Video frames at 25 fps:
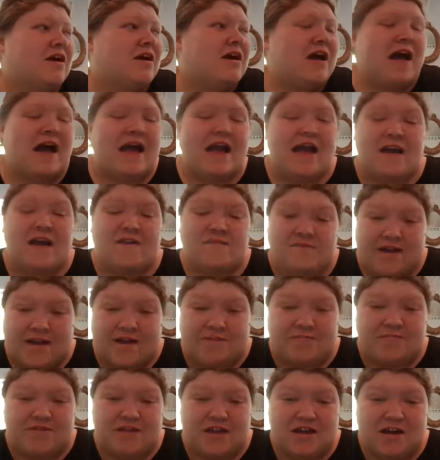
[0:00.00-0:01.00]
I have
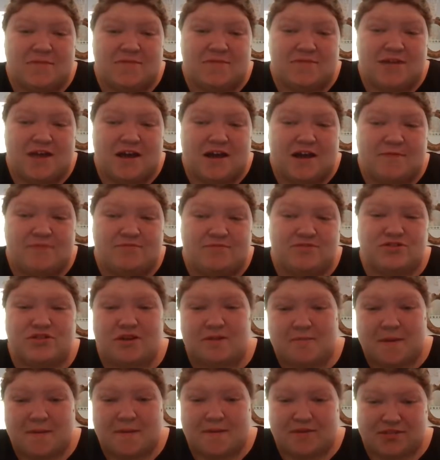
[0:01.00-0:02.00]
family coming up.
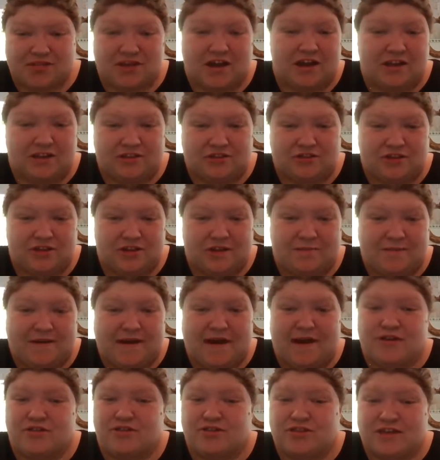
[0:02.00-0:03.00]
Some I'm excited to see
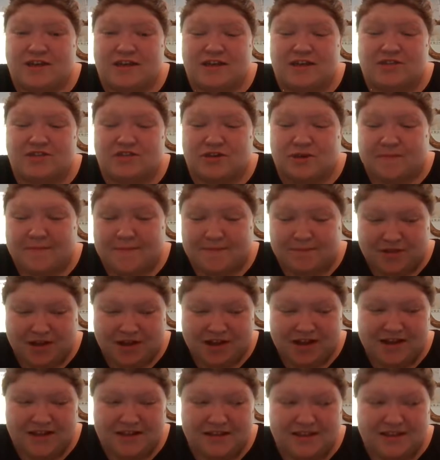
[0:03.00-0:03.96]
about, see, some I'm not.